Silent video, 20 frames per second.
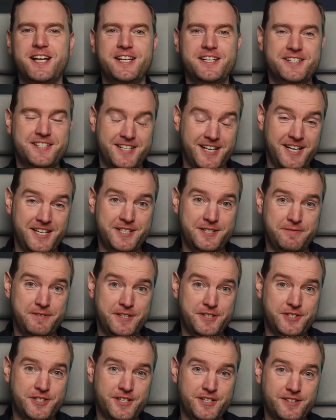like science
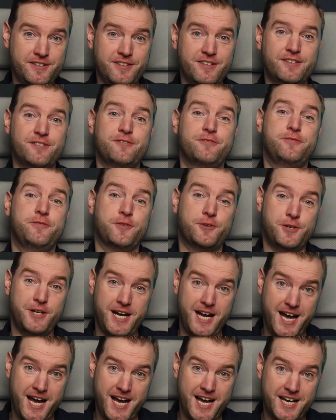fiction.
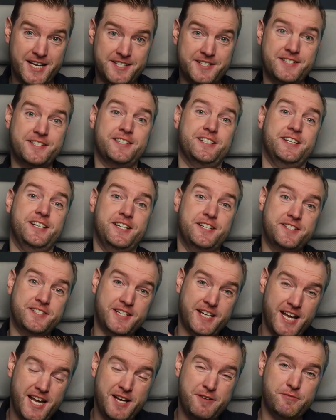For us,
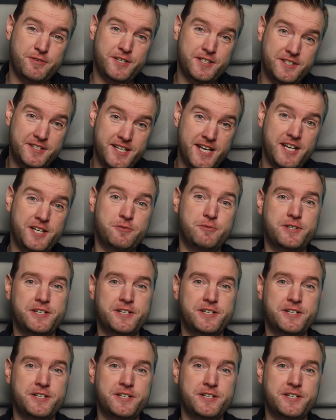it's everyday